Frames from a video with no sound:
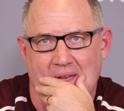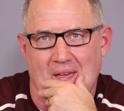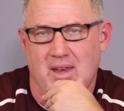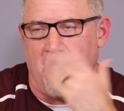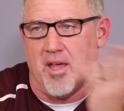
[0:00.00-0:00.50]

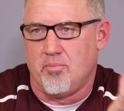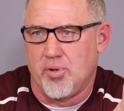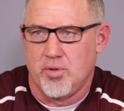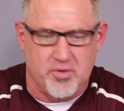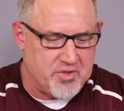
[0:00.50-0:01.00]
And
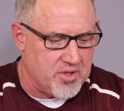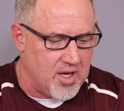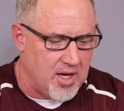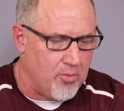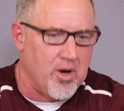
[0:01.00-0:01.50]
Boots,
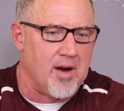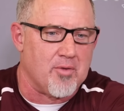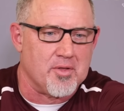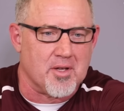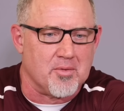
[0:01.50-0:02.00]

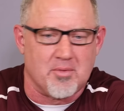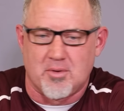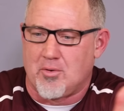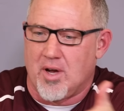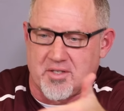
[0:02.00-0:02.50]
whatever the
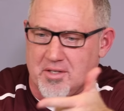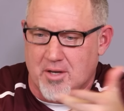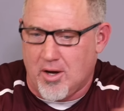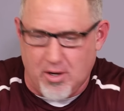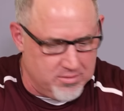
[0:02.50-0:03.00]

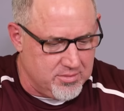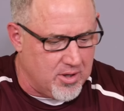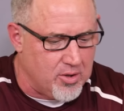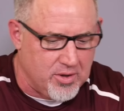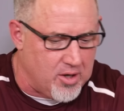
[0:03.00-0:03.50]
question
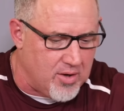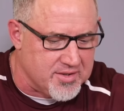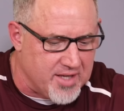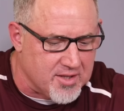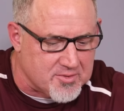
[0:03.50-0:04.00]
Olin
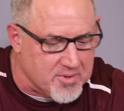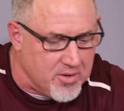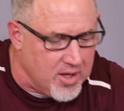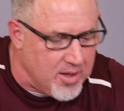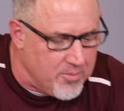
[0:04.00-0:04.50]
always answered,